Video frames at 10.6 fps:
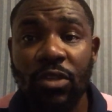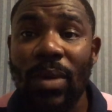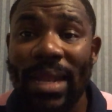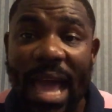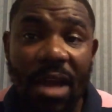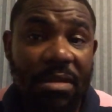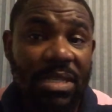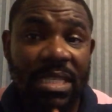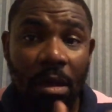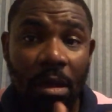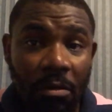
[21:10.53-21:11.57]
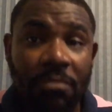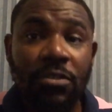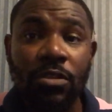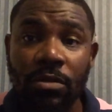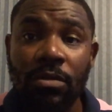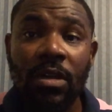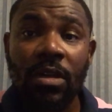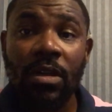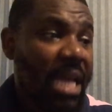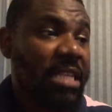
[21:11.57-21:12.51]
to allow himself to
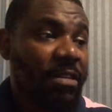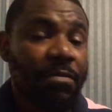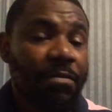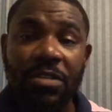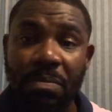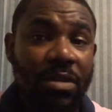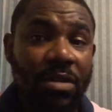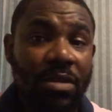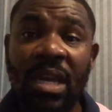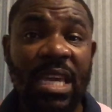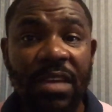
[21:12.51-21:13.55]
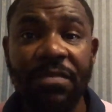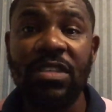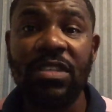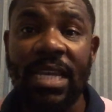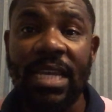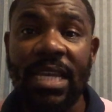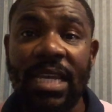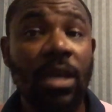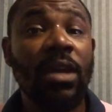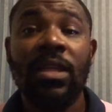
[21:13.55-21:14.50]
cater for his bills. He even
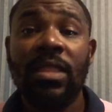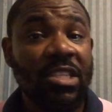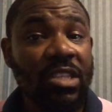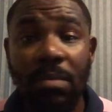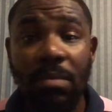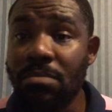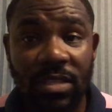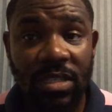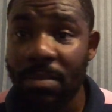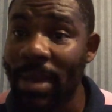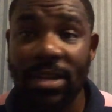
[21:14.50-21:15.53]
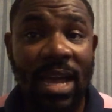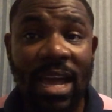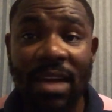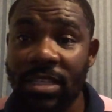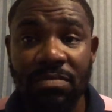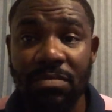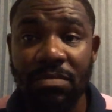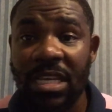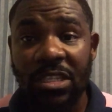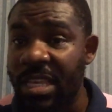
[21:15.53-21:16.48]
said to me that some months he might not have a
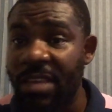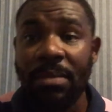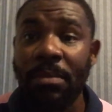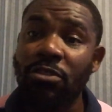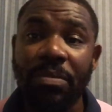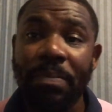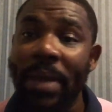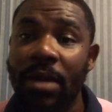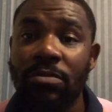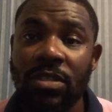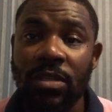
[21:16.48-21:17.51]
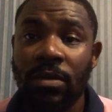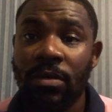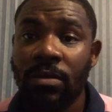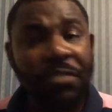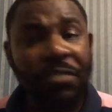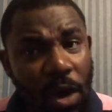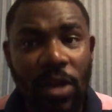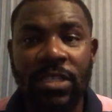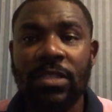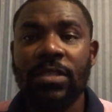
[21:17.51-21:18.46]
lot of money, he just gives them £100. Of
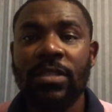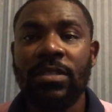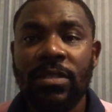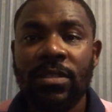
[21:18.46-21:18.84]
course.